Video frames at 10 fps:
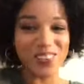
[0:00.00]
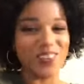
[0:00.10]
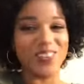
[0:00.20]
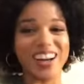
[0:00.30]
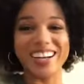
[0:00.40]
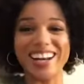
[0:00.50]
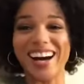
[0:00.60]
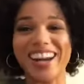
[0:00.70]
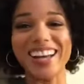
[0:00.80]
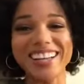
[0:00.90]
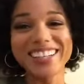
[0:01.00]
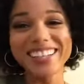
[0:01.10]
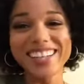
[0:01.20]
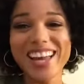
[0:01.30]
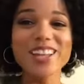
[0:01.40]
Why not?
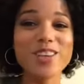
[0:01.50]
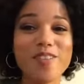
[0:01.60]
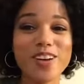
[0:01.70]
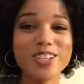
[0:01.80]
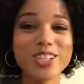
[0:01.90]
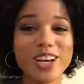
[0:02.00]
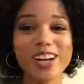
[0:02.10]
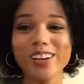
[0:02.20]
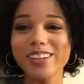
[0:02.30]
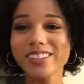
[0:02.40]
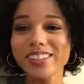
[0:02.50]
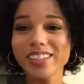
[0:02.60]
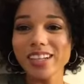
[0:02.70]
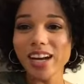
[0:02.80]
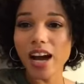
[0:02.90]
It's a fun show.
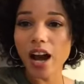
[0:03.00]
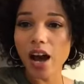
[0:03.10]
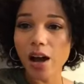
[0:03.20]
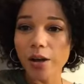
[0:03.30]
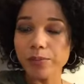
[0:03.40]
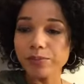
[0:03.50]
How